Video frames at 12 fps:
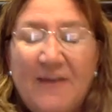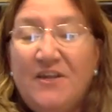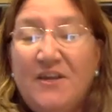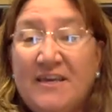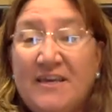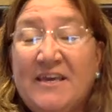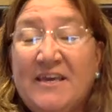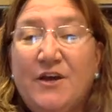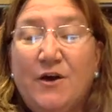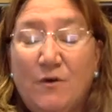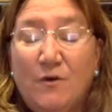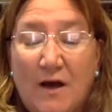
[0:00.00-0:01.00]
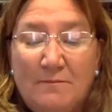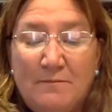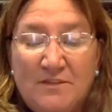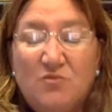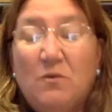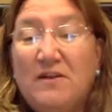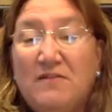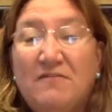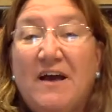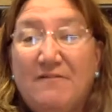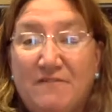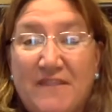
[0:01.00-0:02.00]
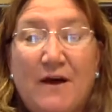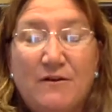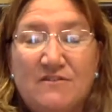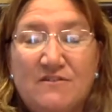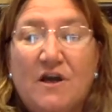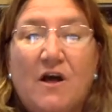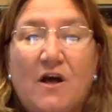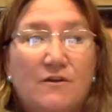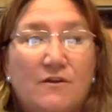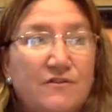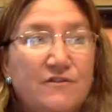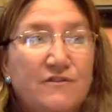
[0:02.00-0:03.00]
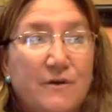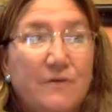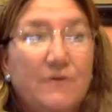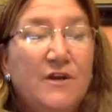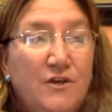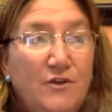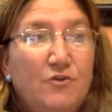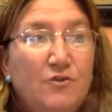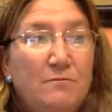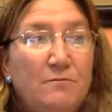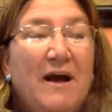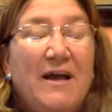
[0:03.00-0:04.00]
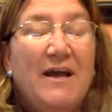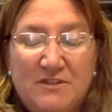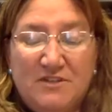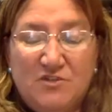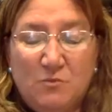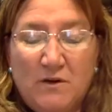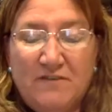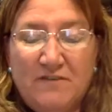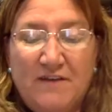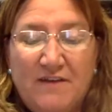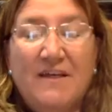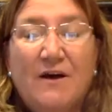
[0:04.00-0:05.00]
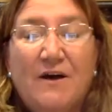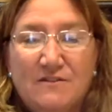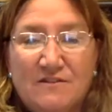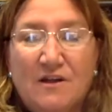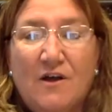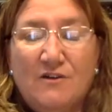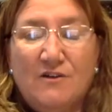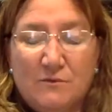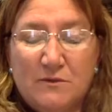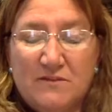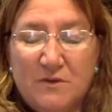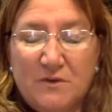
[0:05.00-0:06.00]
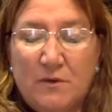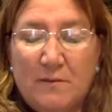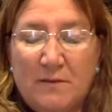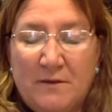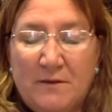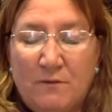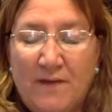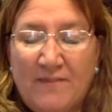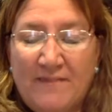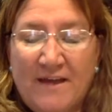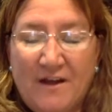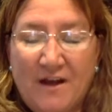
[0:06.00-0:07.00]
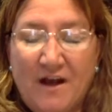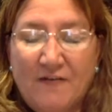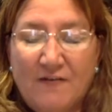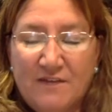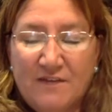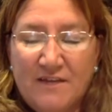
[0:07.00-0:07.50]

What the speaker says: It can go up to $25,000. So you could buy up to $25,000 worth of equipment and write that off.